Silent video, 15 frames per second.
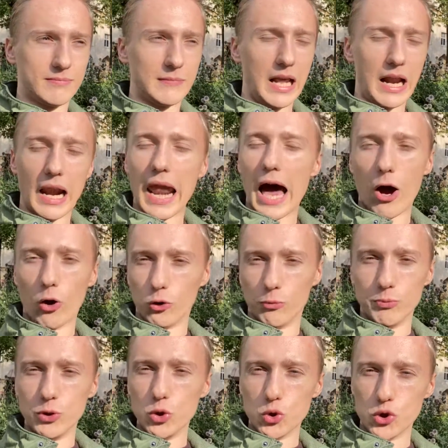loud
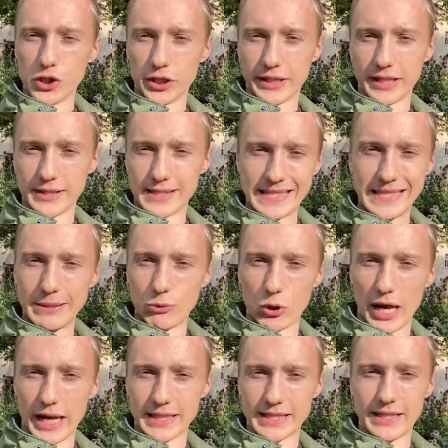music that
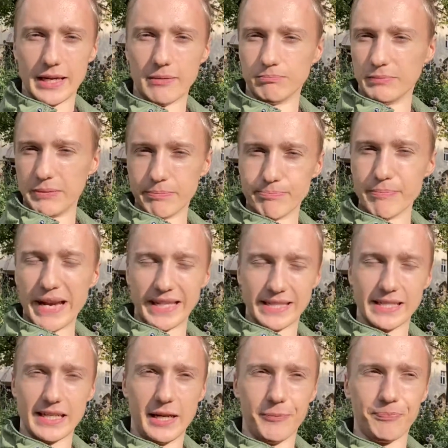stimulates them
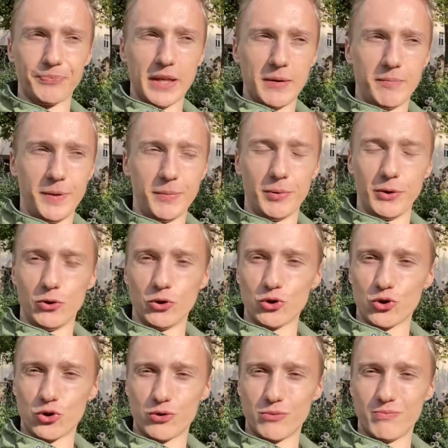immensely, people don't
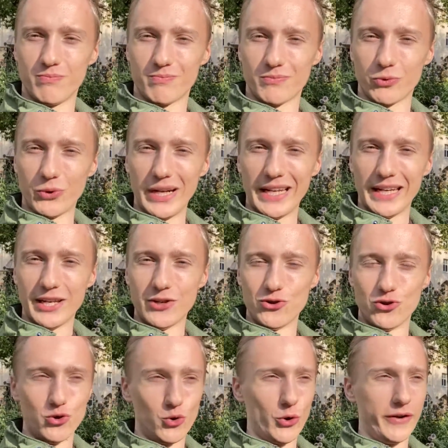really
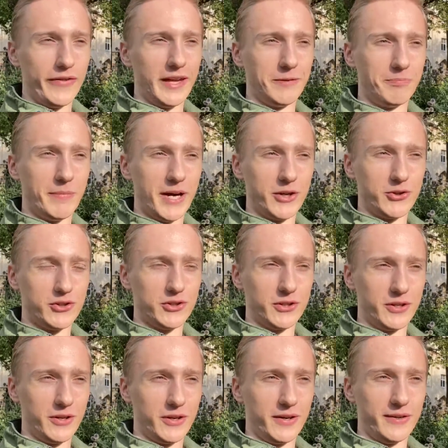enjoy that much
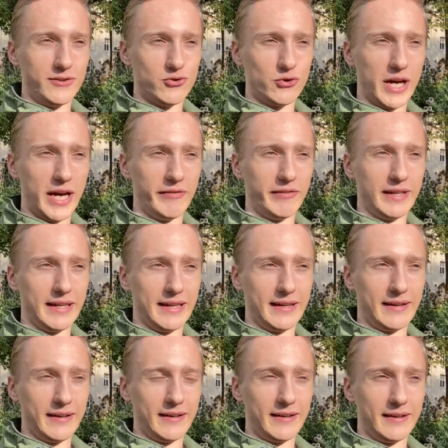driving
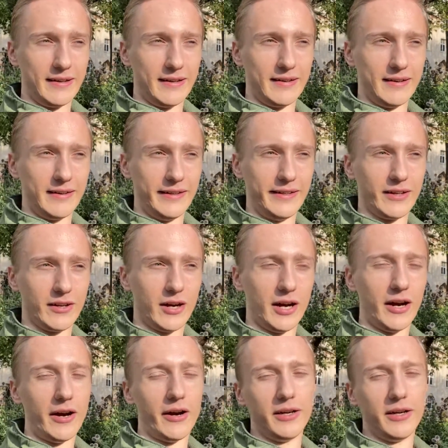in a car.